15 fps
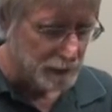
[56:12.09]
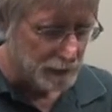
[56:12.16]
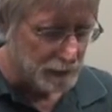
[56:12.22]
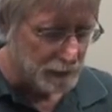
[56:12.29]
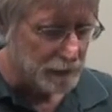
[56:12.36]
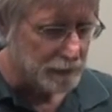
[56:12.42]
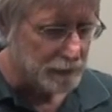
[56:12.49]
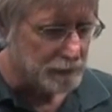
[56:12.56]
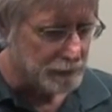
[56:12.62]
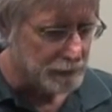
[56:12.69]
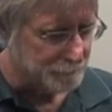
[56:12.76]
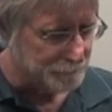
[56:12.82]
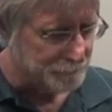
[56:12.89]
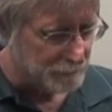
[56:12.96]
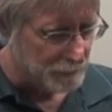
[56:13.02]
And
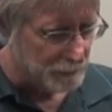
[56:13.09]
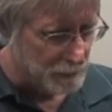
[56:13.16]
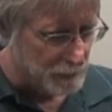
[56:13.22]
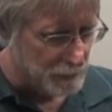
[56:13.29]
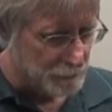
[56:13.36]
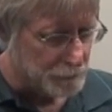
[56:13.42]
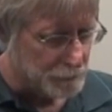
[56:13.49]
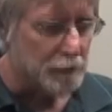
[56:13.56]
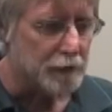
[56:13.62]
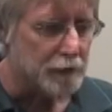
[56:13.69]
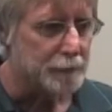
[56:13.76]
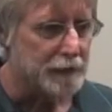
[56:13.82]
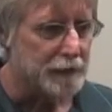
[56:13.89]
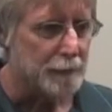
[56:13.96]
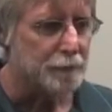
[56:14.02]
um, so
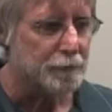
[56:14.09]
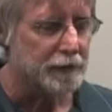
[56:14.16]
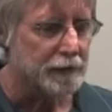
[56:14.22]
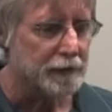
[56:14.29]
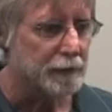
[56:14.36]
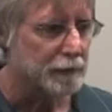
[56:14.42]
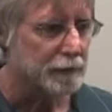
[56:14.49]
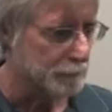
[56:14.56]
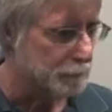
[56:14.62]
it'll be operated